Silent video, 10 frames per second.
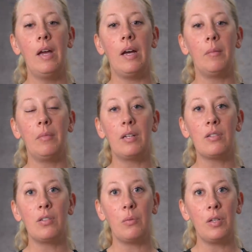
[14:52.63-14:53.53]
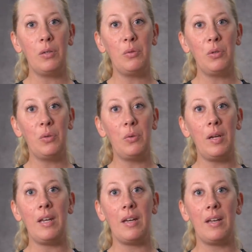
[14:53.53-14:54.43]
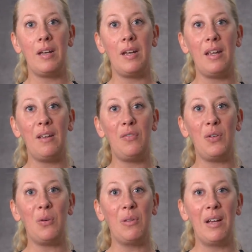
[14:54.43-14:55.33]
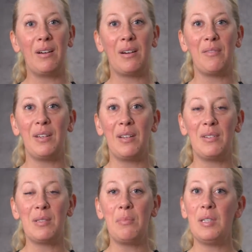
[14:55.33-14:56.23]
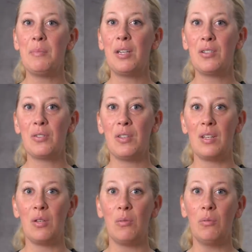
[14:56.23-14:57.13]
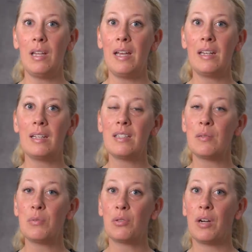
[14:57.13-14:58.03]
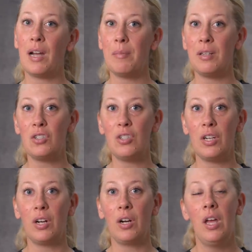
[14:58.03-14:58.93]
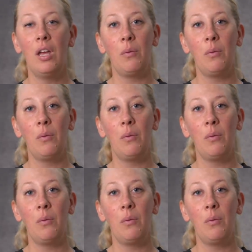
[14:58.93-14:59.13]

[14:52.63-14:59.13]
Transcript: um, let us know what you do and if you like our videos please make sure that you like subscribe and share